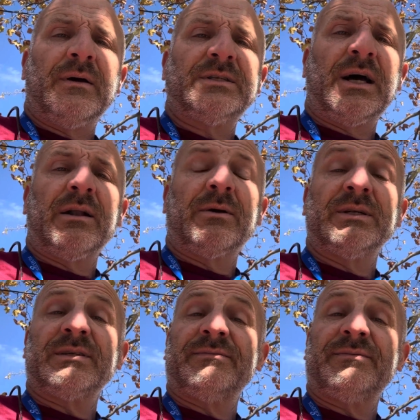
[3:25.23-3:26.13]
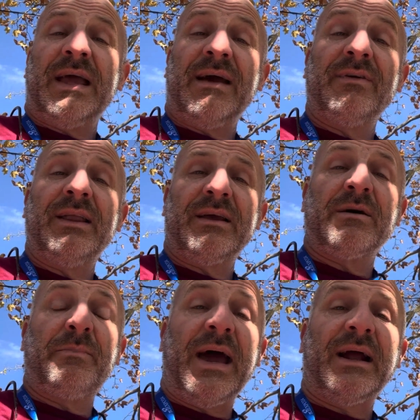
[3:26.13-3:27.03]
tolerance of heavily
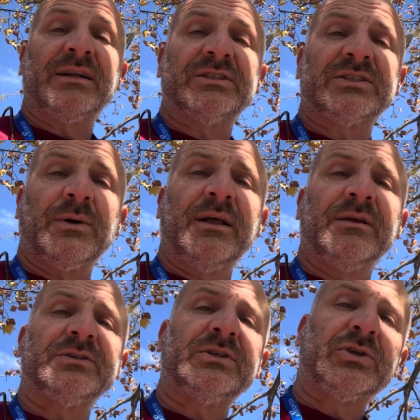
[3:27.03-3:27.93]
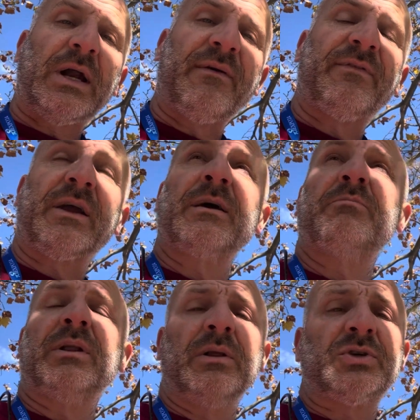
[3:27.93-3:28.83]
compacted soils, traffic,
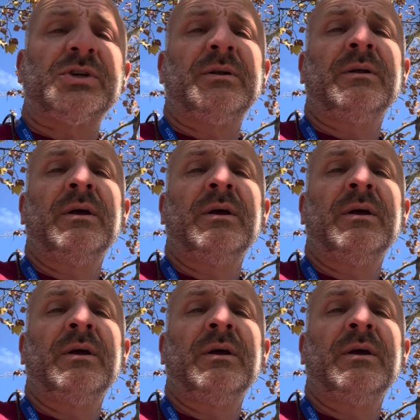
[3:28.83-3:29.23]
pollution,